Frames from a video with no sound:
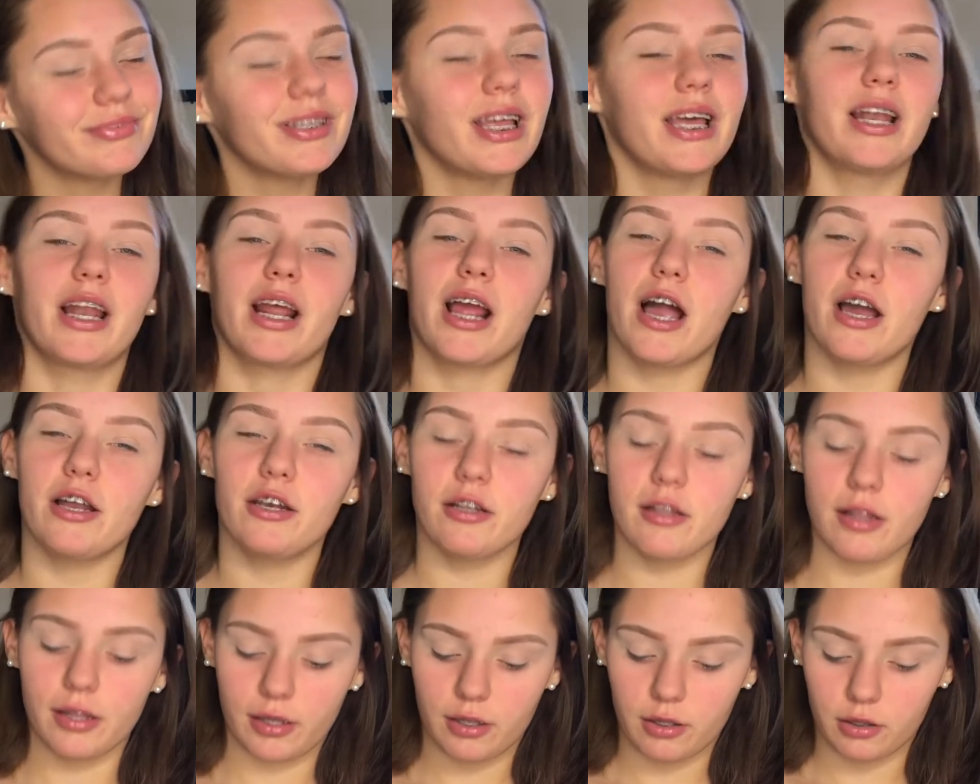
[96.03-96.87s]
and I kind
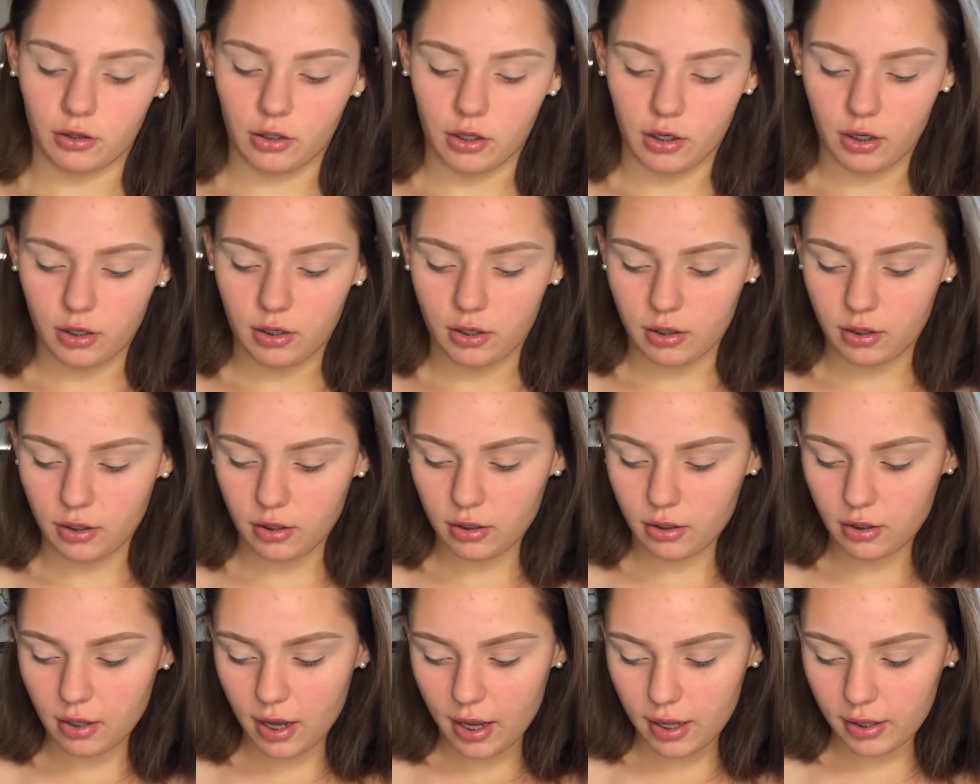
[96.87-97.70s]
of
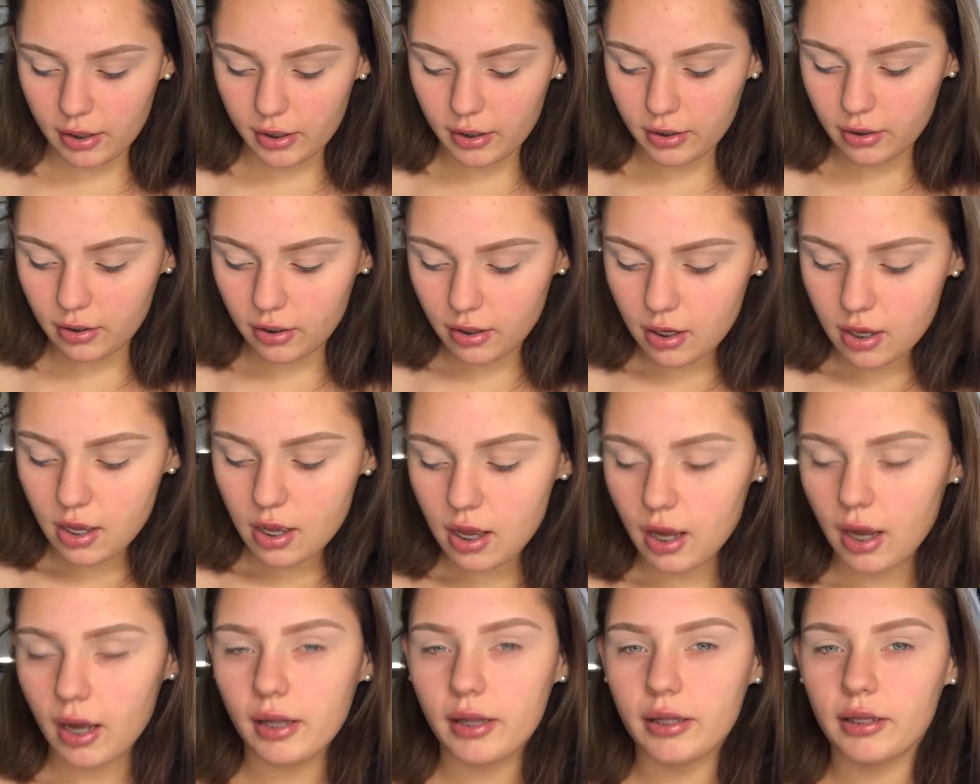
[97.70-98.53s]

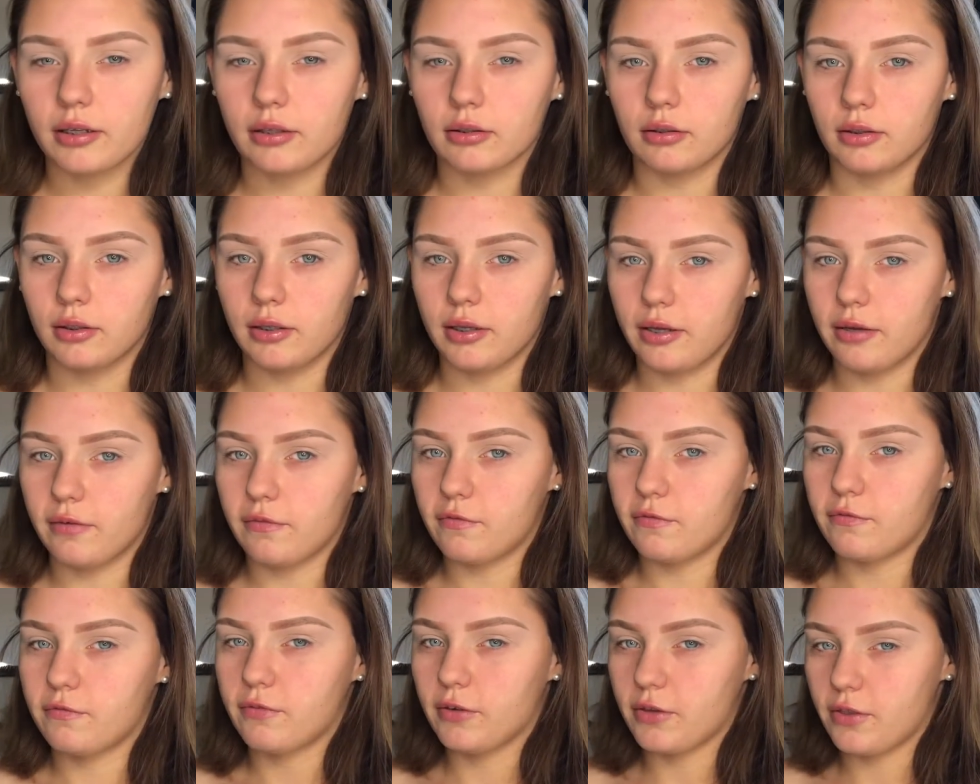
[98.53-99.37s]
I live
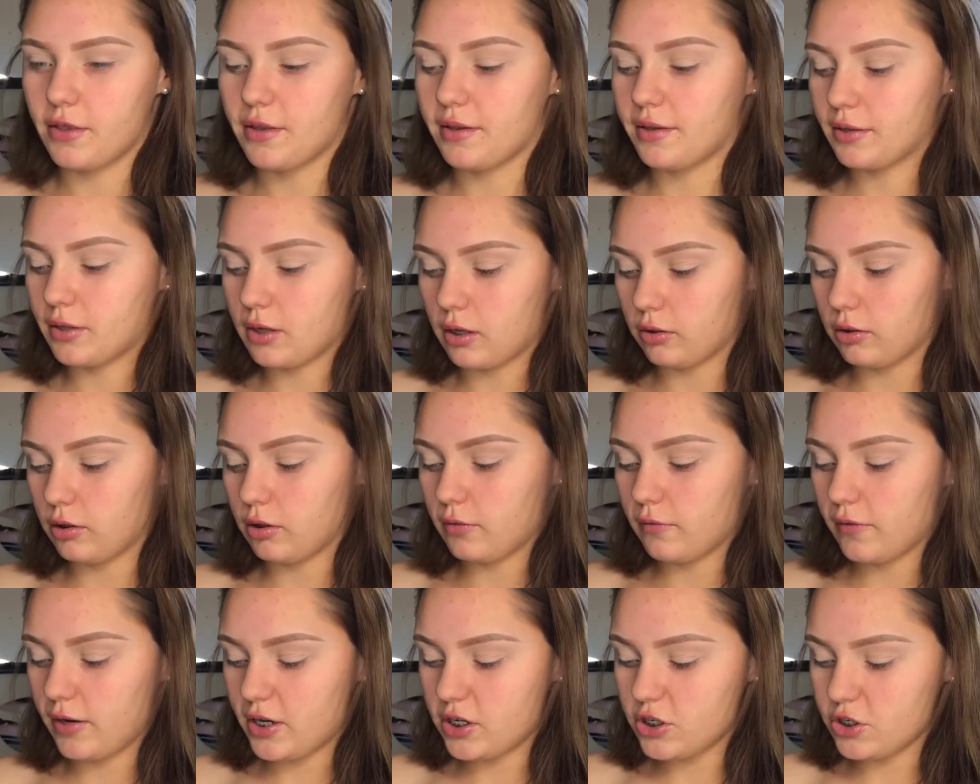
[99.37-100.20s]
for this color
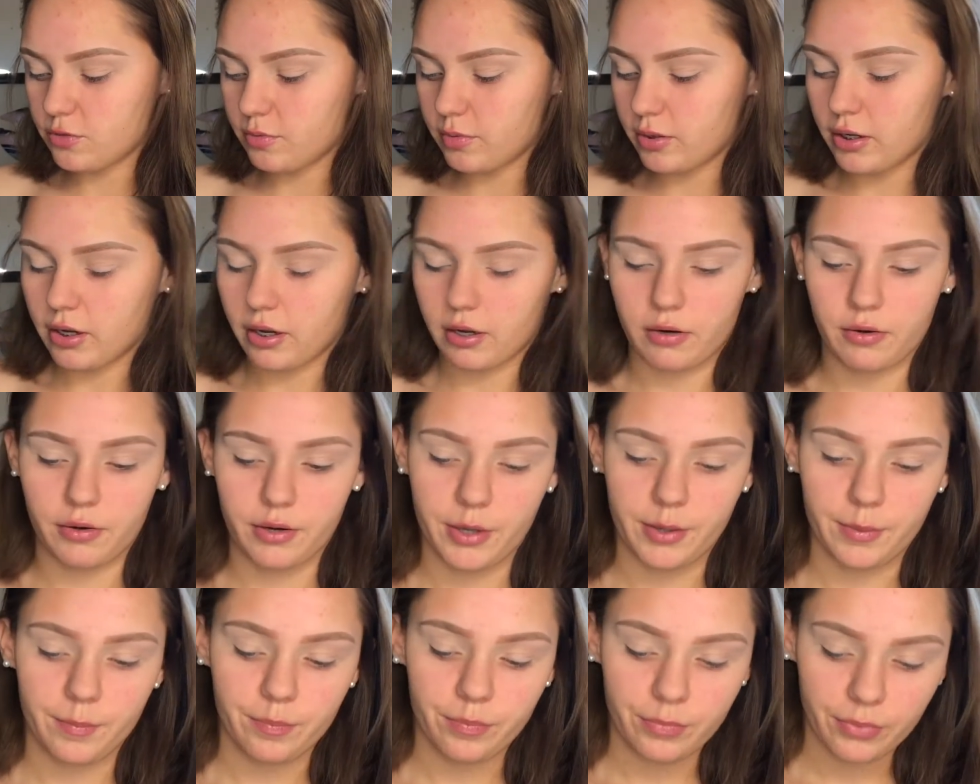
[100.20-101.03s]
arrangement. I don't
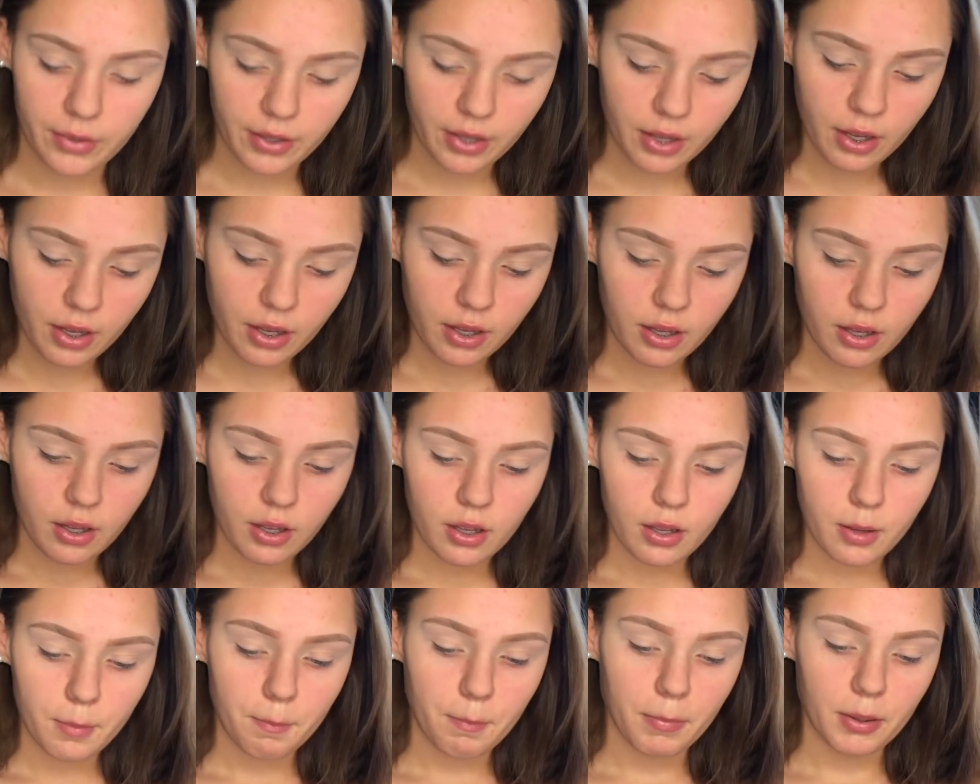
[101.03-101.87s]
know,
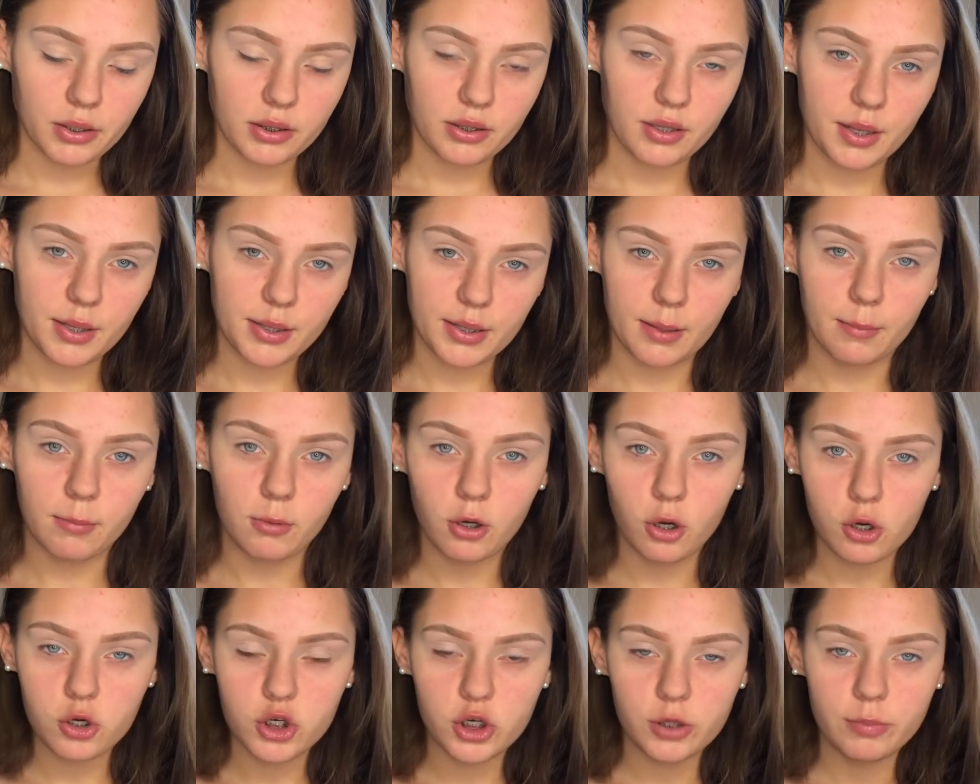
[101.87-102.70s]
but the
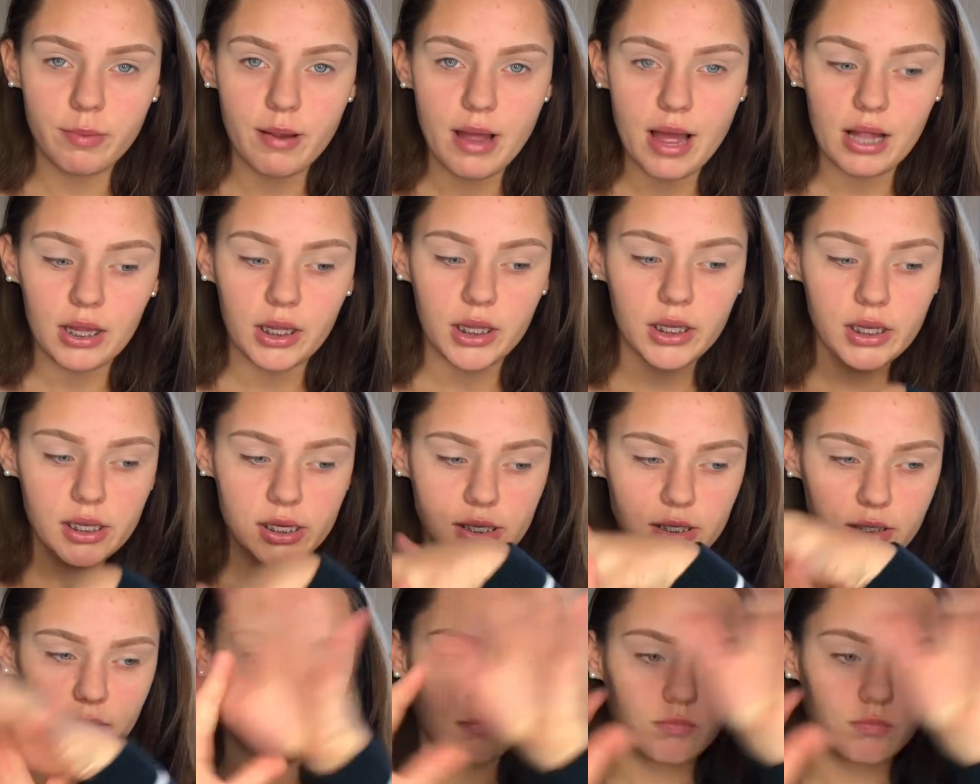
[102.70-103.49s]
Subculture palette